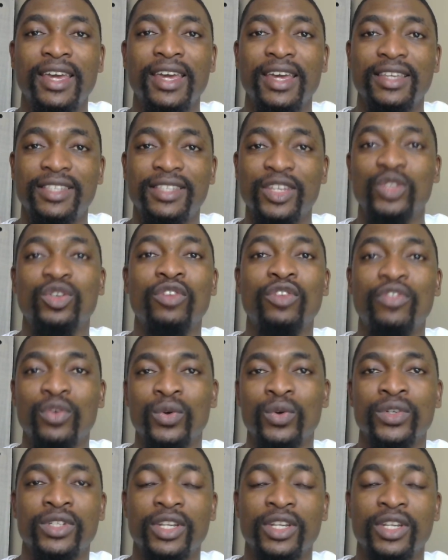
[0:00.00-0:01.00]
set of
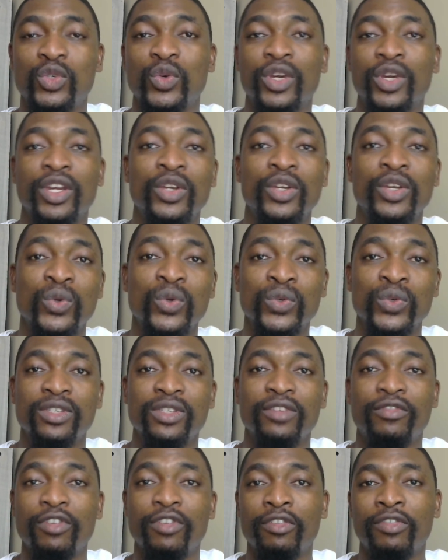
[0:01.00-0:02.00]
rules that you can use
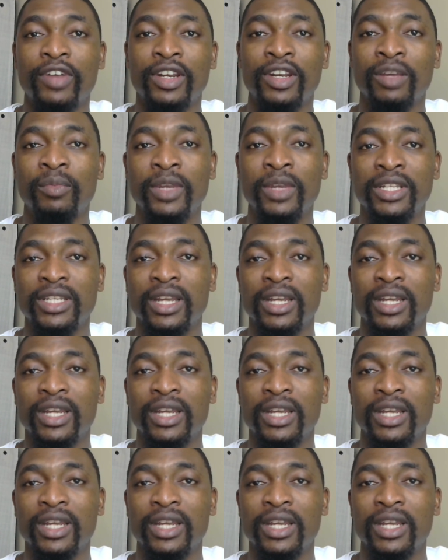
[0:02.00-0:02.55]
for fundamental